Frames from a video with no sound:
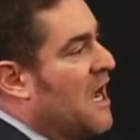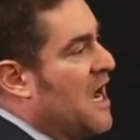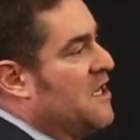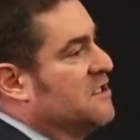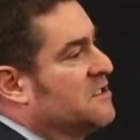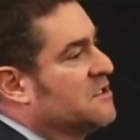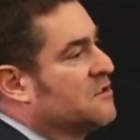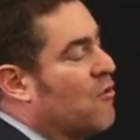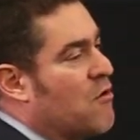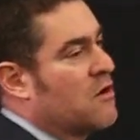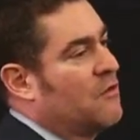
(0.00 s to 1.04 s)
And
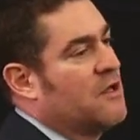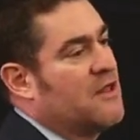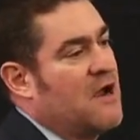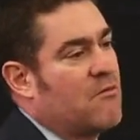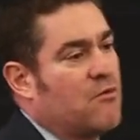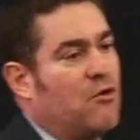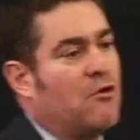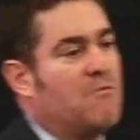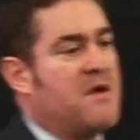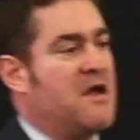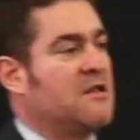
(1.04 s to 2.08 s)
historically, that rule
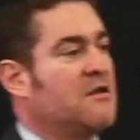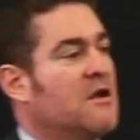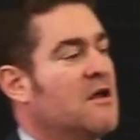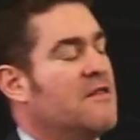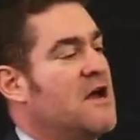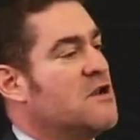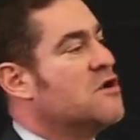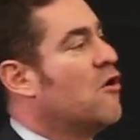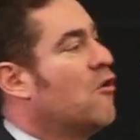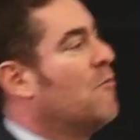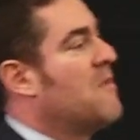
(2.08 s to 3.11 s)
meant that
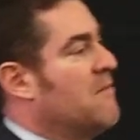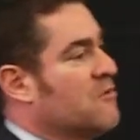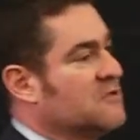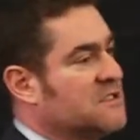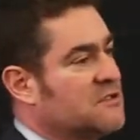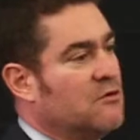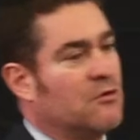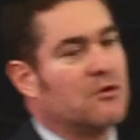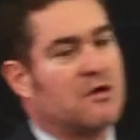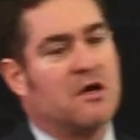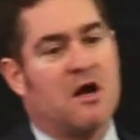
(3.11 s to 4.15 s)
no member
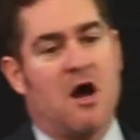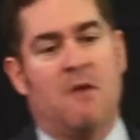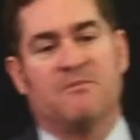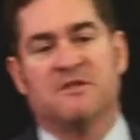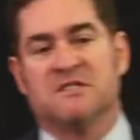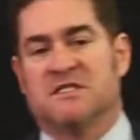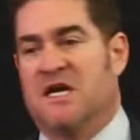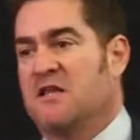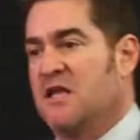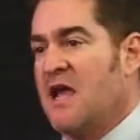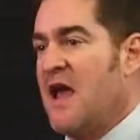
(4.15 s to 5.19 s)
school could
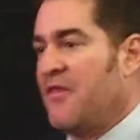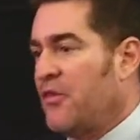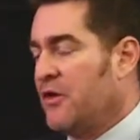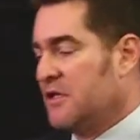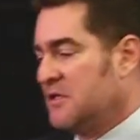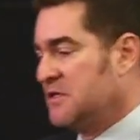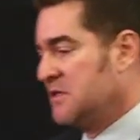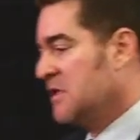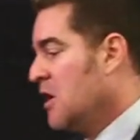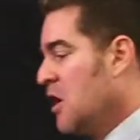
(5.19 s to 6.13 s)
compensate the athletes